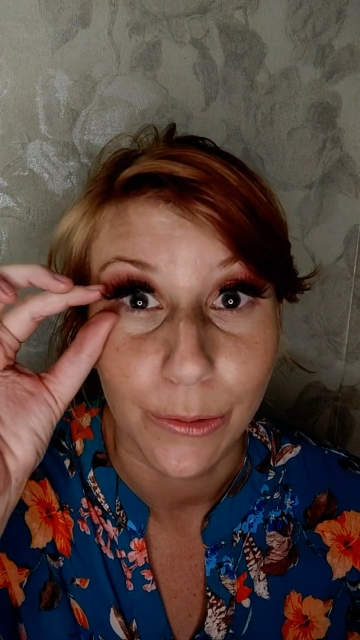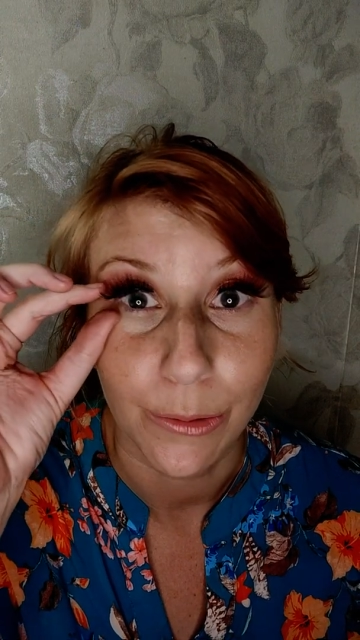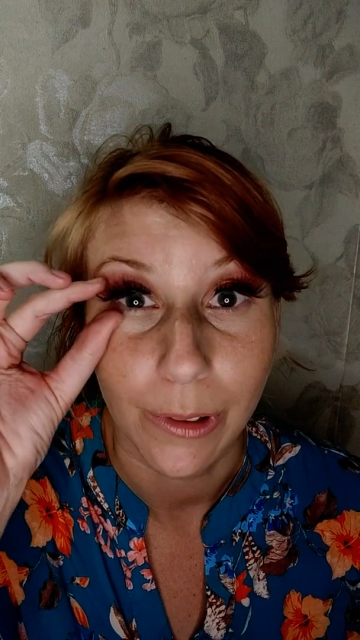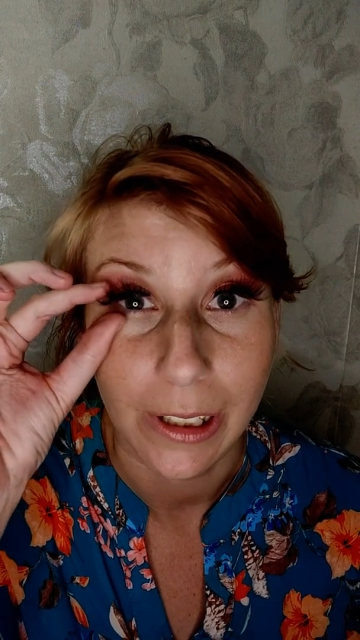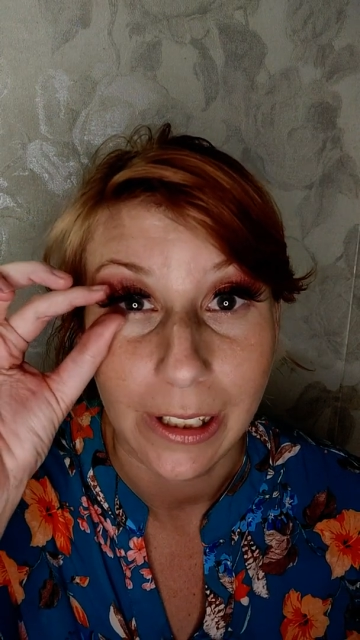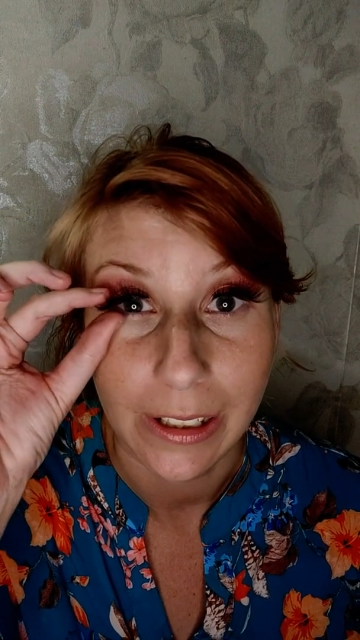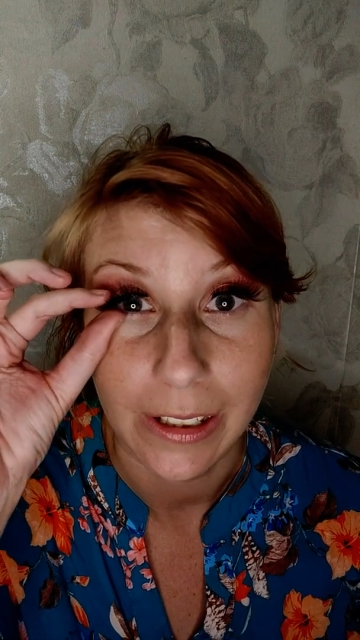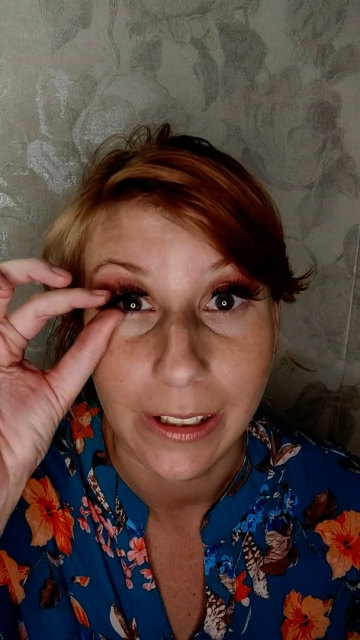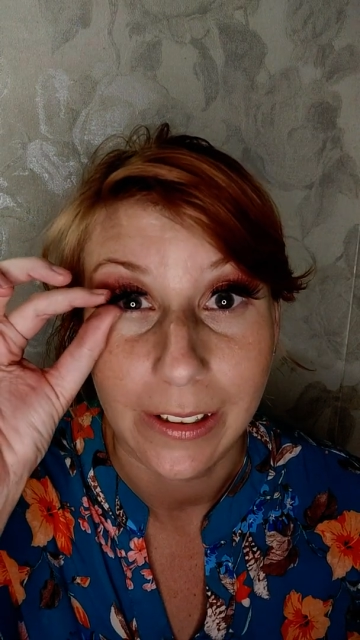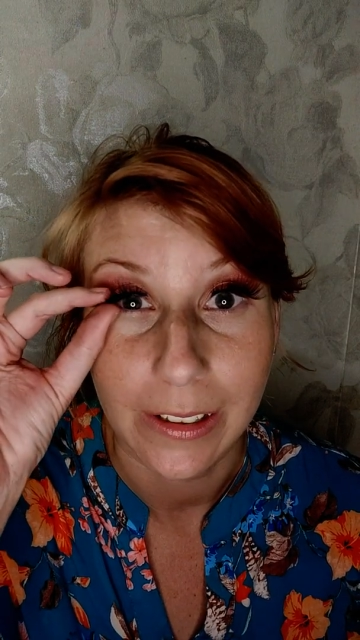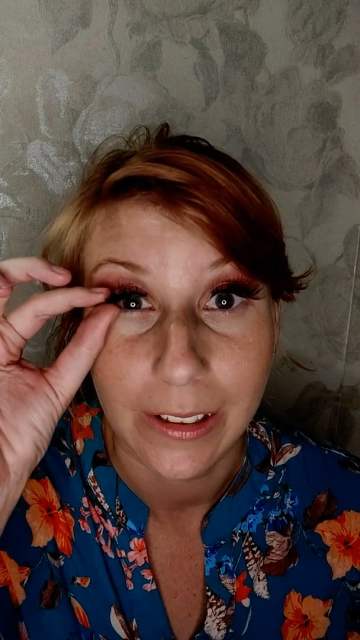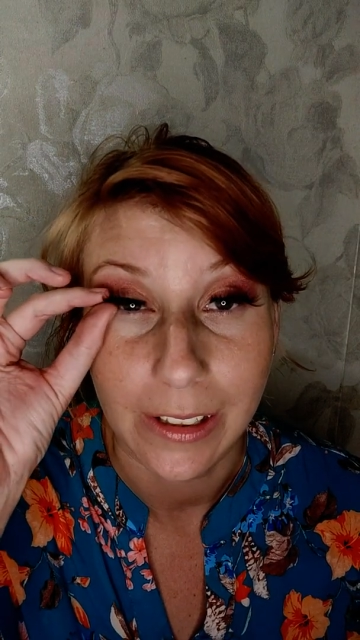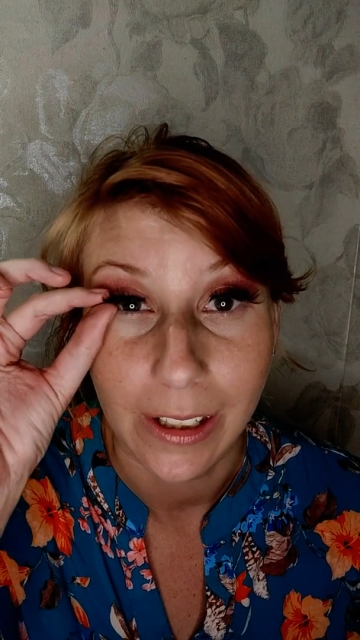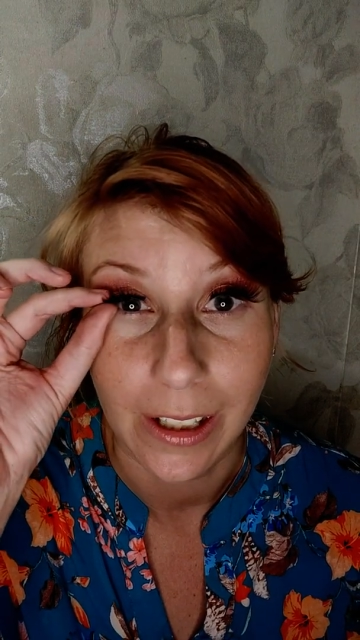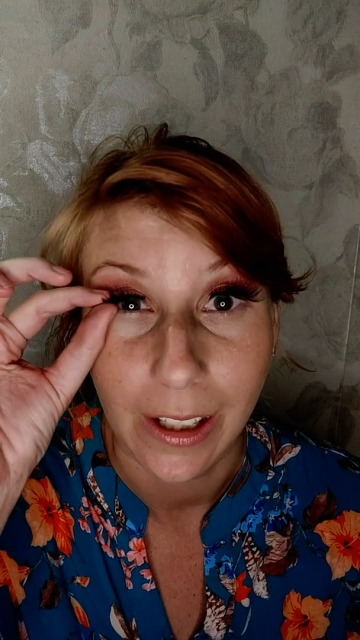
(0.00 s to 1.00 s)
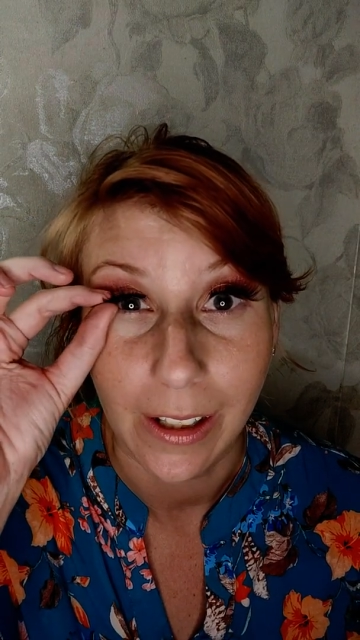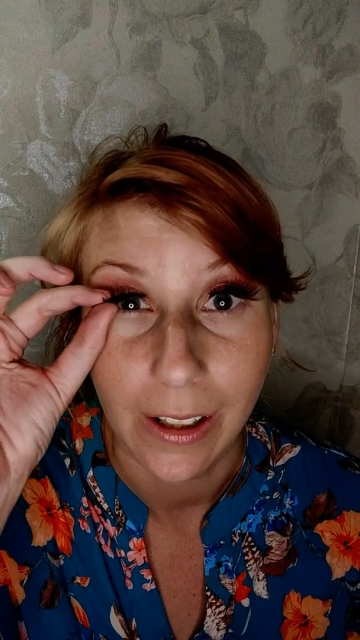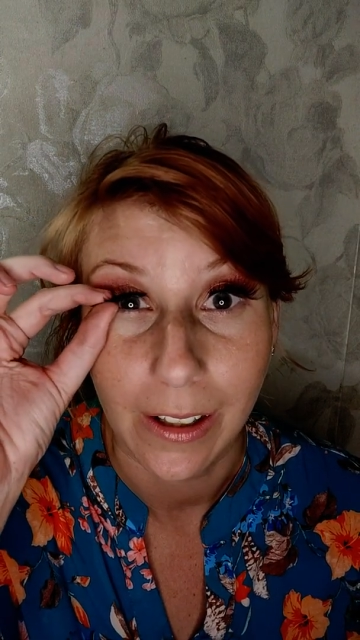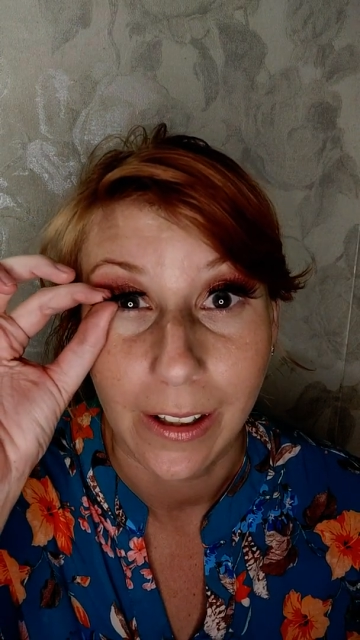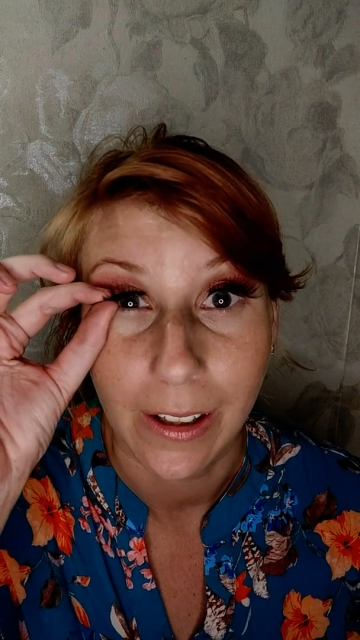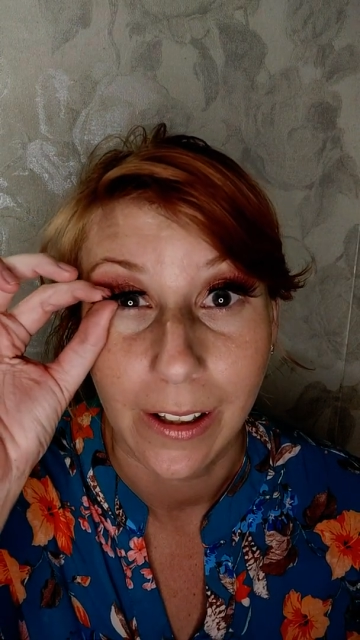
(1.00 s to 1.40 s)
really stick